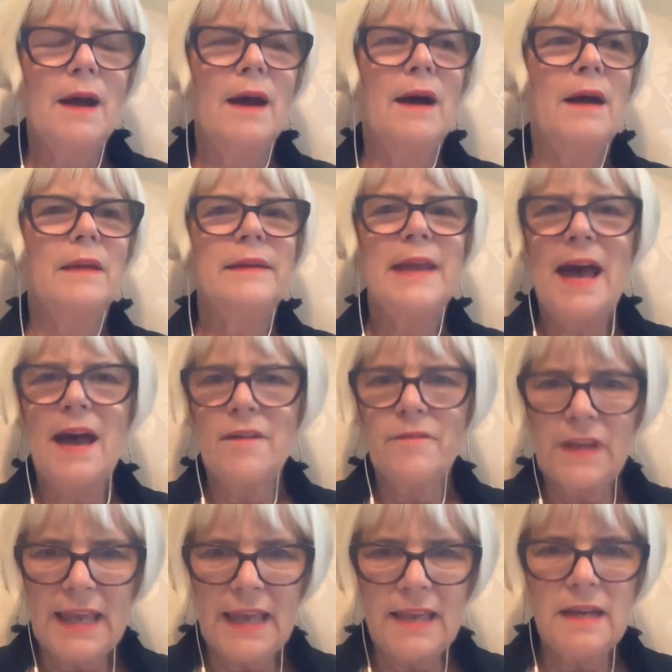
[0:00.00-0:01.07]

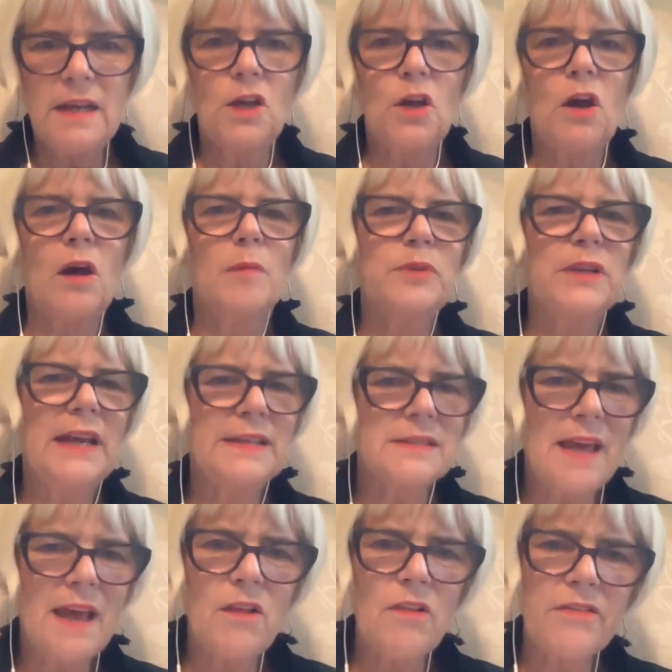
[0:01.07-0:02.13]
navigating complex
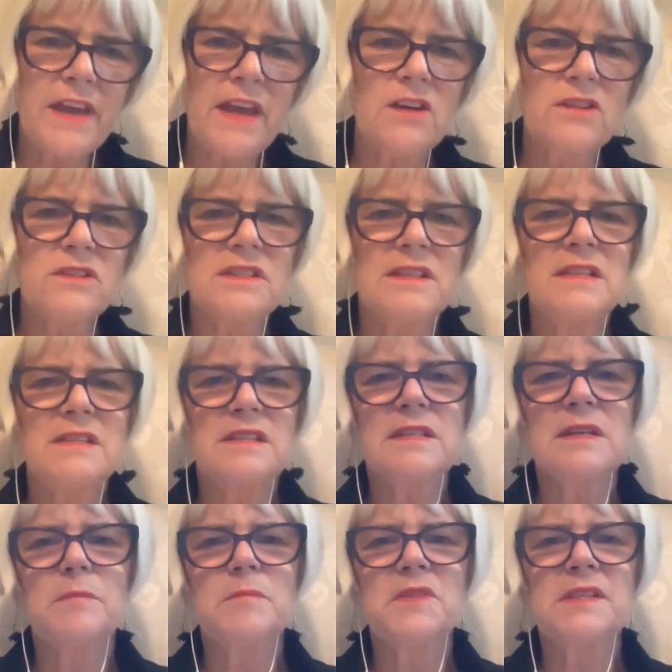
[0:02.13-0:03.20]
healthcare
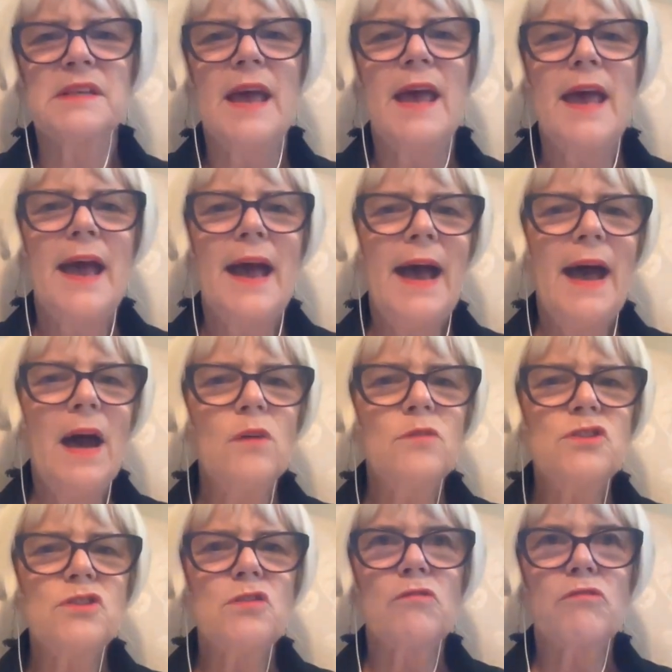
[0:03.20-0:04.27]
systems, how
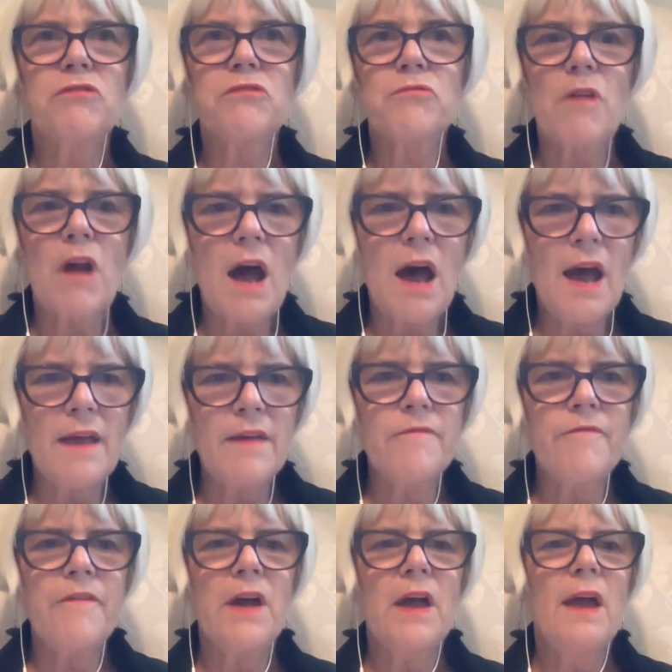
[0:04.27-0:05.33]
to thrive
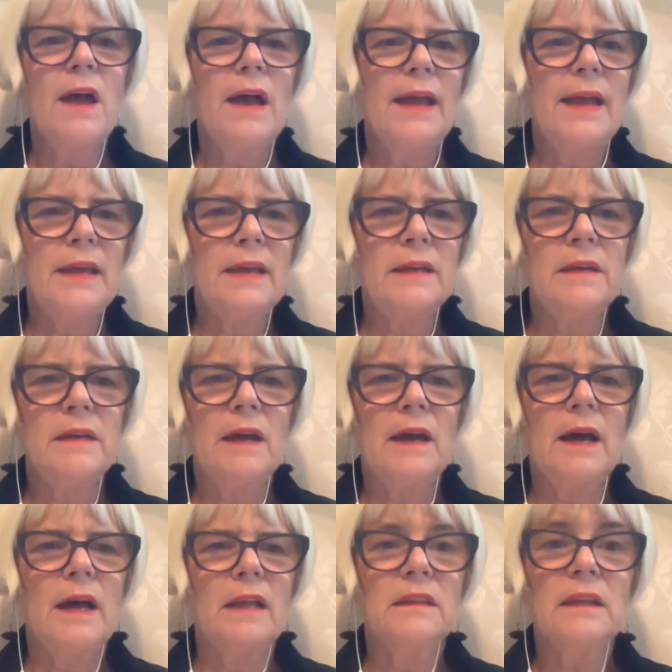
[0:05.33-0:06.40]
in
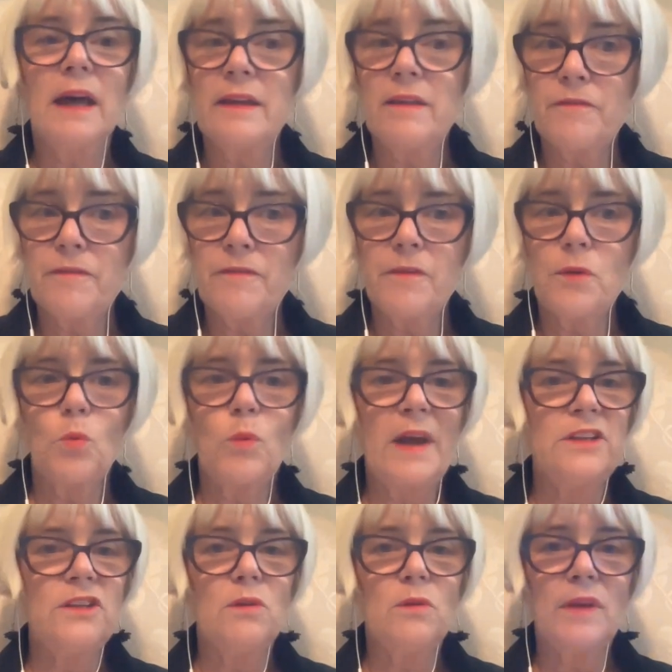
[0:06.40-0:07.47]
a life
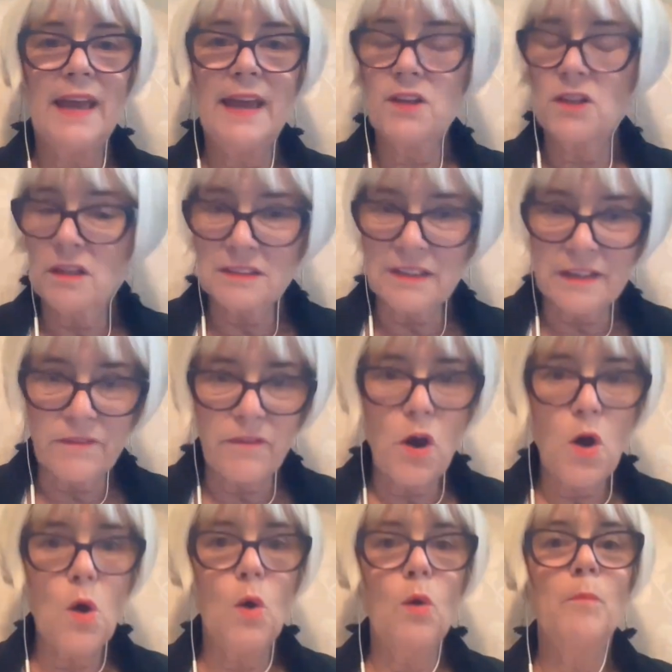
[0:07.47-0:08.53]
when you cannot leave
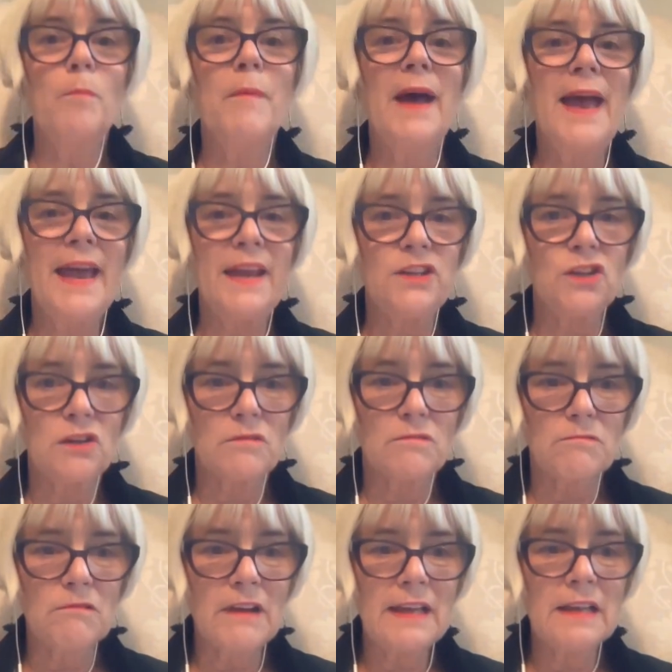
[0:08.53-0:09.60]
home and you're
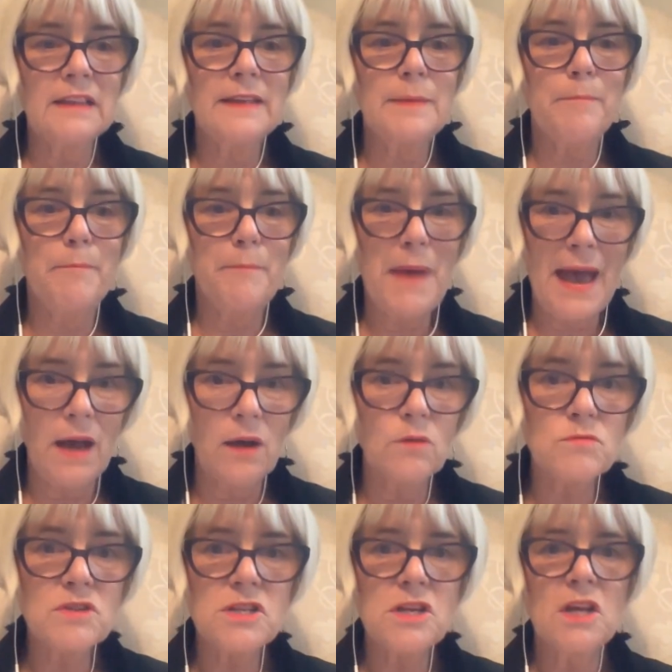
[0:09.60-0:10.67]
really
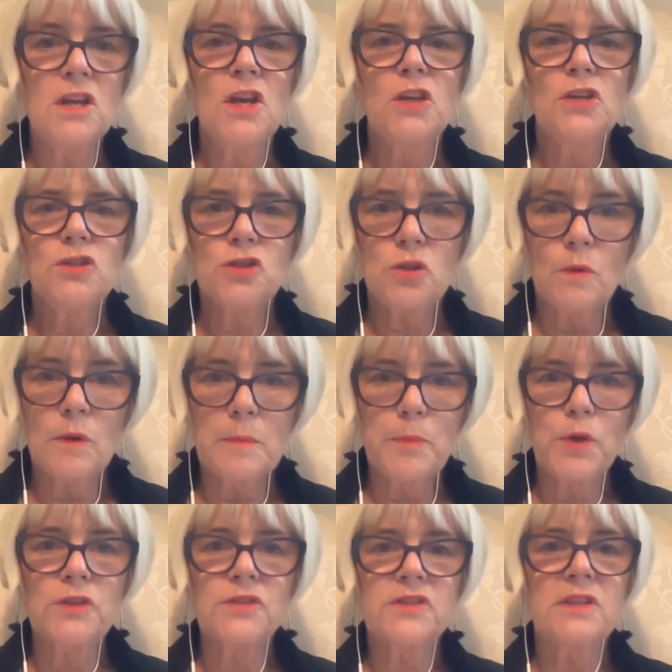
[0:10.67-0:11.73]
bound to a
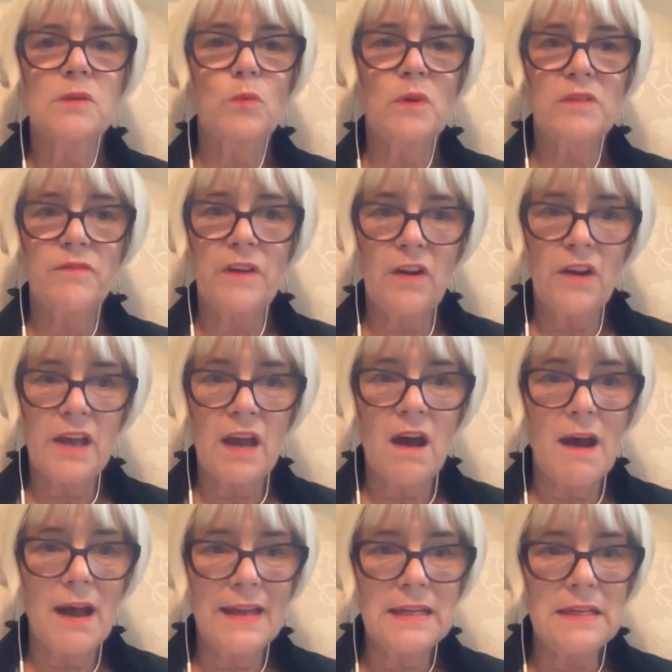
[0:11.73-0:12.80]
person with very
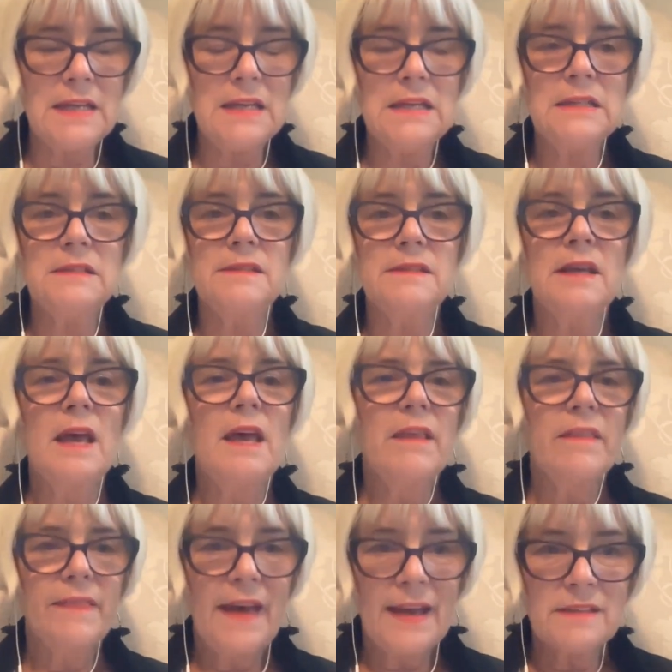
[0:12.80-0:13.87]
high needs?
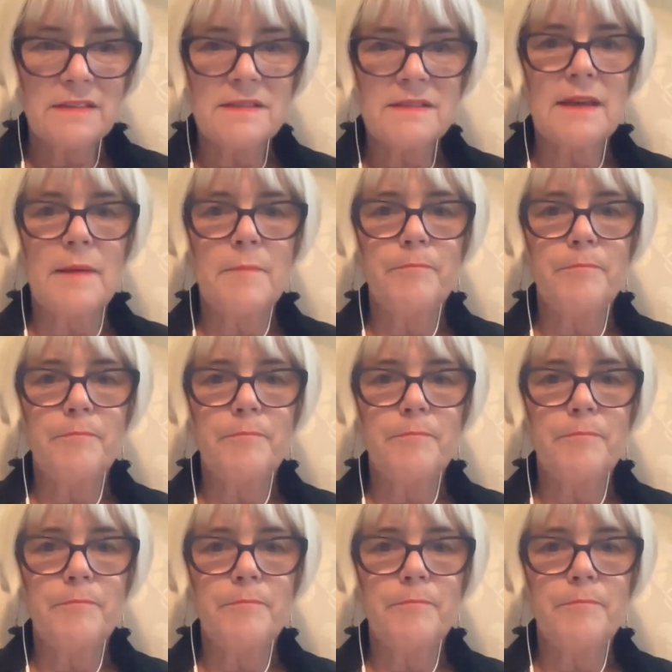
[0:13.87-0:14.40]
That's